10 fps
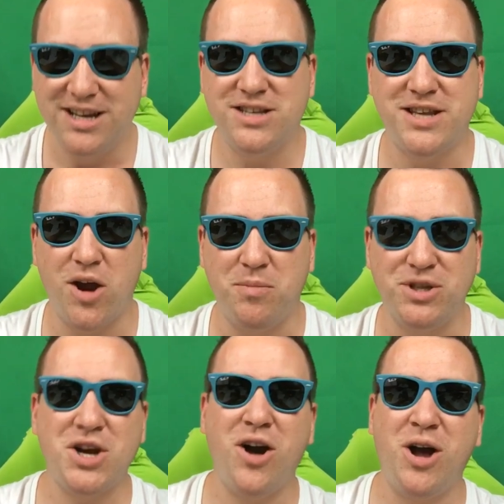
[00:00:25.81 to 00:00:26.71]
So, but
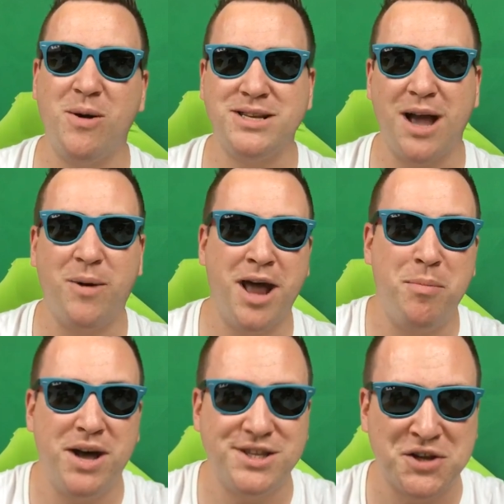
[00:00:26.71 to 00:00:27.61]
charcoal is like when I
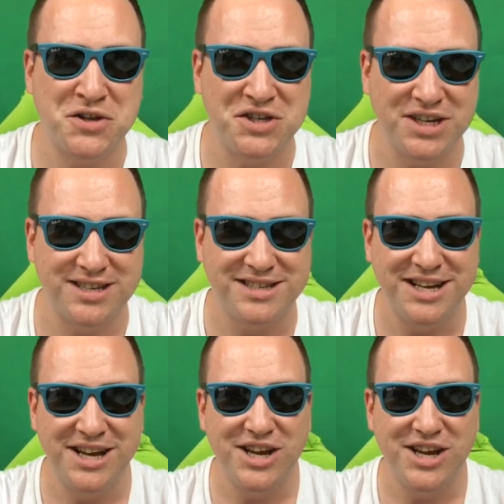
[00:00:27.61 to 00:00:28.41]
burn sausages.